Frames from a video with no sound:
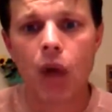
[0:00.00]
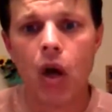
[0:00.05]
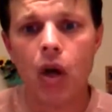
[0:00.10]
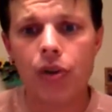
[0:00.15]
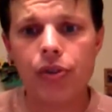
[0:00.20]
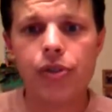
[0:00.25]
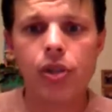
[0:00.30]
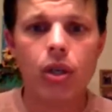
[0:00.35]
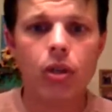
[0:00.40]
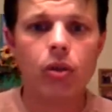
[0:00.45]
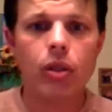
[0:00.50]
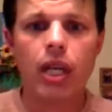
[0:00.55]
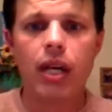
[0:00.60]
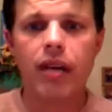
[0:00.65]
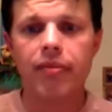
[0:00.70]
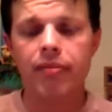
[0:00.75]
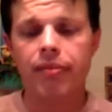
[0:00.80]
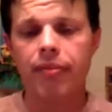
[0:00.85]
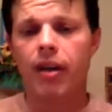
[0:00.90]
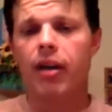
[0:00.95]
Also,
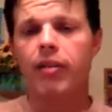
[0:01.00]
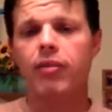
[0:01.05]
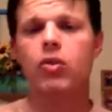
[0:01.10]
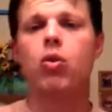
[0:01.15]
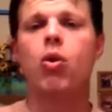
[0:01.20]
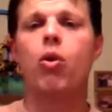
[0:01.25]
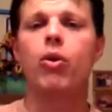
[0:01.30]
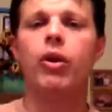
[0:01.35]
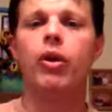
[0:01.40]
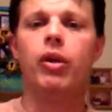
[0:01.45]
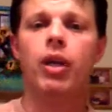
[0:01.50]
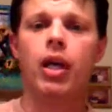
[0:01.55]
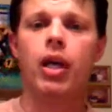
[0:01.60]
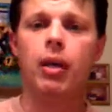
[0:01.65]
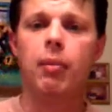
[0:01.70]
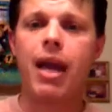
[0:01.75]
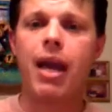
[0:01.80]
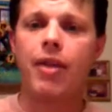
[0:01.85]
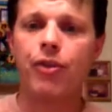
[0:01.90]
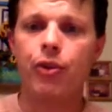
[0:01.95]
and I've quoted
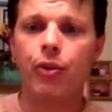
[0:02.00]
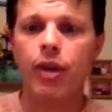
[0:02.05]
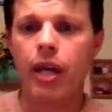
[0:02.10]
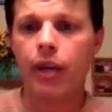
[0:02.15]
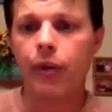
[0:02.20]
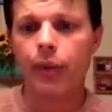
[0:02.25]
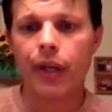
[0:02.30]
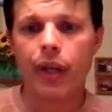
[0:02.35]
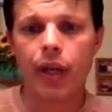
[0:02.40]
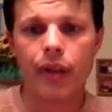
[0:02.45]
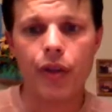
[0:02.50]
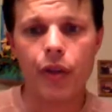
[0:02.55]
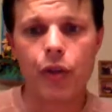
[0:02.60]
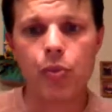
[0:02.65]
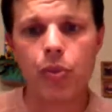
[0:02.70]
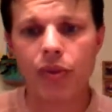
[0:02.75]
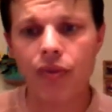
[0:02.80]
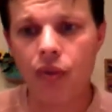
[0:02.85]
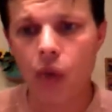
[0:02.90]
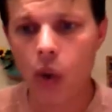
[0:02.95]
Matthew Henry on this
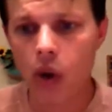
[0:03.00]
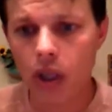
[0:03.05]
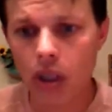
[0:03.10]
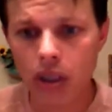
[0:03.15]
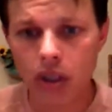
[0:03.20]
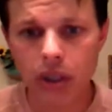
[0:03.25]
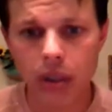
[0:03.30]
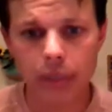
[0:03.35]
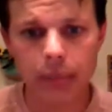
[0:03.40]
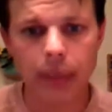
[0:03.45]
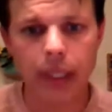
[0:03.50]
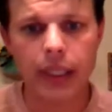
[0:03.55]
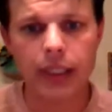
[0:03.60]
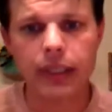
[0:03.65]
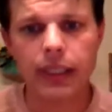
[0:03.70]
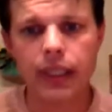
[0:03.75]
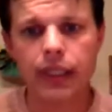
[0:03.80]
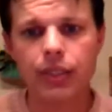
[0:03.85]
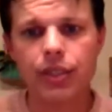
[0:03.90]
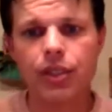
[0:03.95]
before,
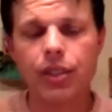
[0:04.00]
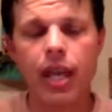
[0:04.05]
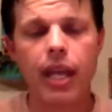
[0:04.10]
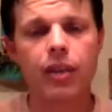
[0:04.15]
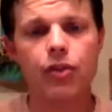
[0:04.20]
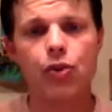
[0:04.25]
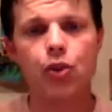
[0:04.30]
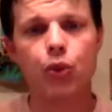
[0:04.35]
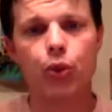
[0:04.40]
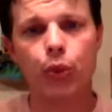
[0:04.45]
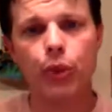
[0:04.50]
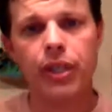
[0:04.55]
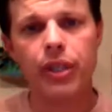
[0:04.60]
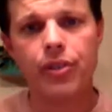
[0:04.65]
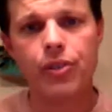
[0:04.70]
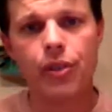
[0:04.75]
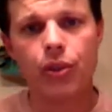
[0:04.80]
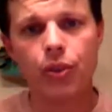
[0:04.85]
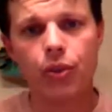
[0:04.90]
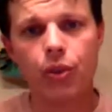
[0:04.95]
but it stands to
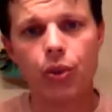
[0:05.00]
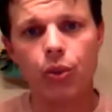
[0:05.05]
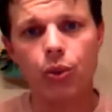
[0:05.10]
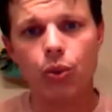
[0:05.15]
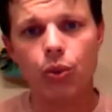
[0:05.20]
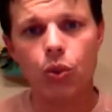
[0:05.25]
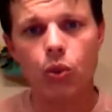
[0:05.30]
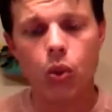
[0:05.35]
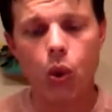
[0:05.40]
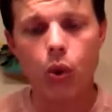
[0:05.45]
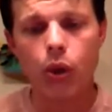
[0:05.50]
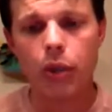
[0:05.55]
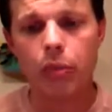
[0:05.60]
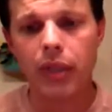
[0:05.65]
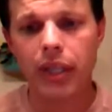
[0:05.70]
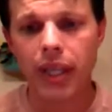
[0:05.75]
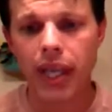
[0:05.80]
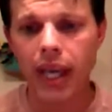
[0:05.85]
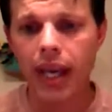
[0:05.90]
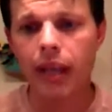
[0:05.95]
reason to quote him
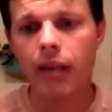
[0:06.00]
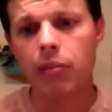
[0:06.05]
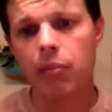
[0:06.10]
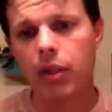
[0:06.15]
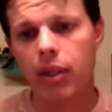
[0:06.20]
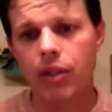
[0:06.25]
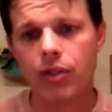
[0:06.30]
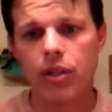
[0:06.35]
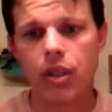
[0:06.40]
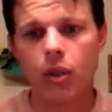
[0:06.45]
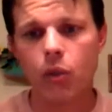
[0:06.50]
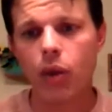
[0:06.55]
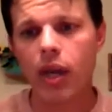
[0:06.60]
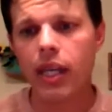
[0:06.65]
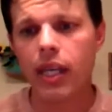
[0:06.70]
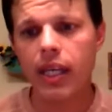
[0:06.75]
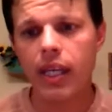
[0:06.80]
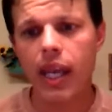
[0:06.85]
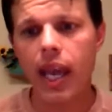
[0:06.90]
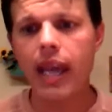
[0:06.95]
again because of the
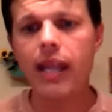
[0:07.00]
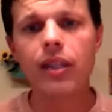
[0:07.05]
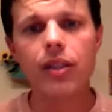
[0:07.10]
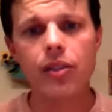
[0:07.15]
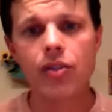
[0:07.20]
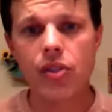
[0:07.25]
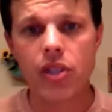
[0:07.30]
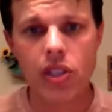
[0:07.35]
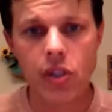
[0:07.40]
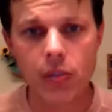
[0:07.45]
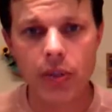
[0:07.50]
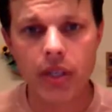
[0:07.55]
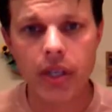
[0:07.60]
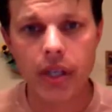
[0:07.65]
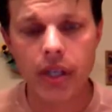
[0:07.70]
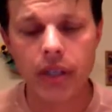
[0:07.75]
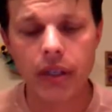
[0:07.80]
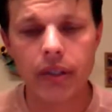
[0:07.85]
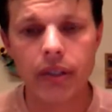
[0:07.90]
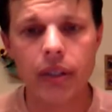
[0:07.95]
way he ends this
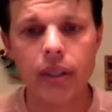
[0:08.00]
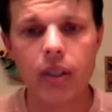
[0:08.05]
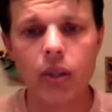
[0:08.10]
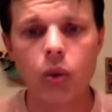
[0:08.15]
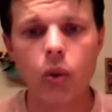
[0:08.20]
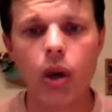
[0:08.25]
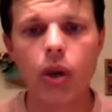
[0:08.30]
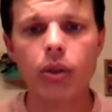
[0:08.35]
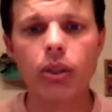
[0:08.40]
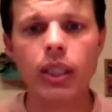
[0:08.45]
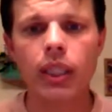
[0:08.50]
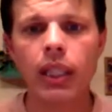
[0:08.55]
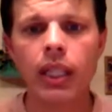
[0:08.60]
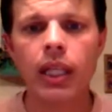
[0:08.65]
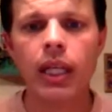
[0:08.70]
particular quote.